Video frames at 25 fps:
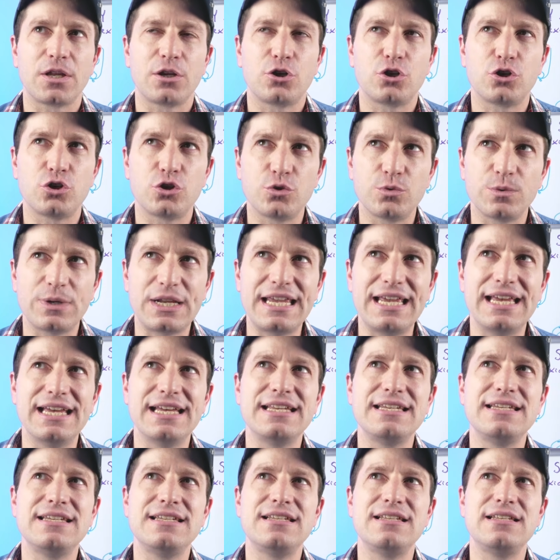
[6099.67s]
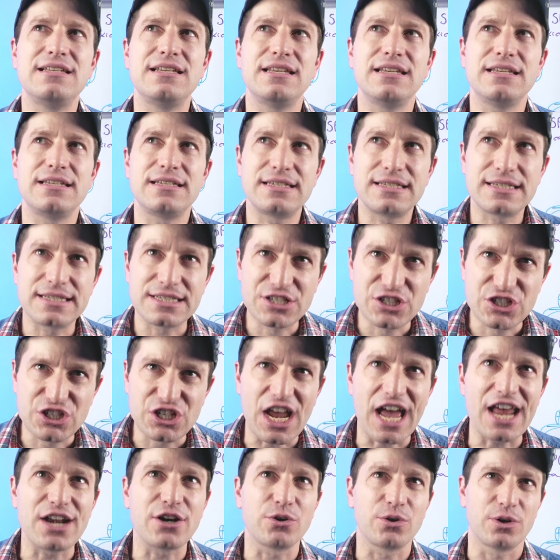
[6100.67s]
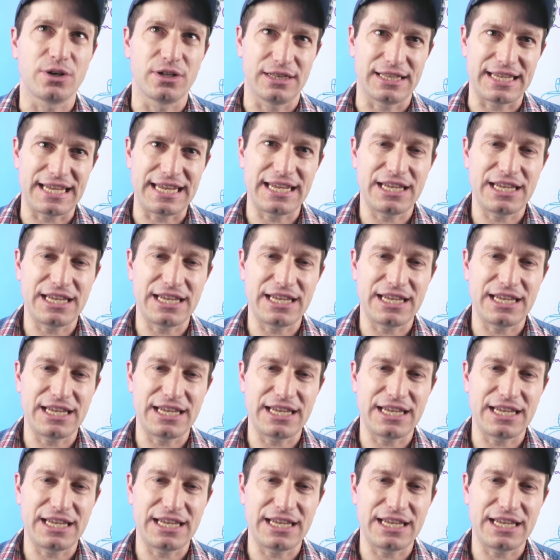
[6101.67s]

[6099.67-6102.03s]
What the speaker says: Korean, generally,